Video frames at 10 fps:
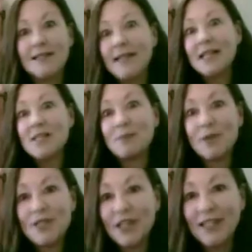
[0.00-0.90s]

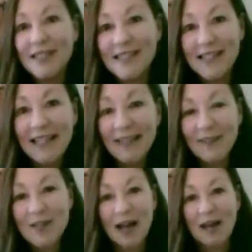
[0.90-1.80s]
Desperate to
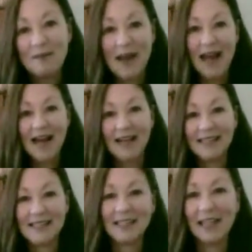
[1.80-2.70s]
conceive type
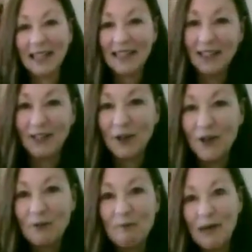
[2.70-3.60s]
ads, like,
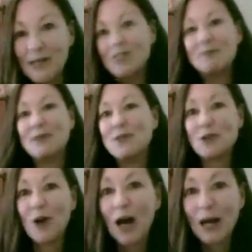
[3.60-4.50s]
you must have been
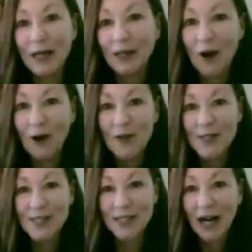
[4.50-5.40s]
trying all
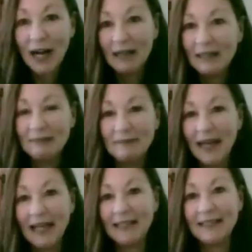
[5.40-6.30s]
this time
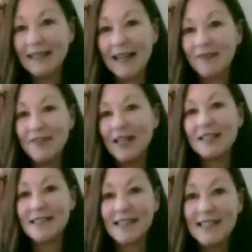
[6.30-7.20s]
and have
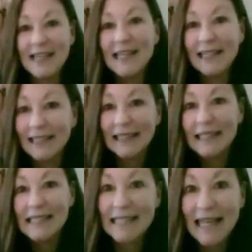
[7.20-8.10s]
yet succeeded in
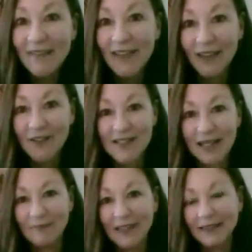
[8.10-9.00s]
conceiving or
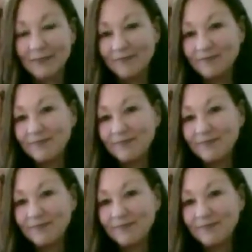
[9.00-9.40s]
something.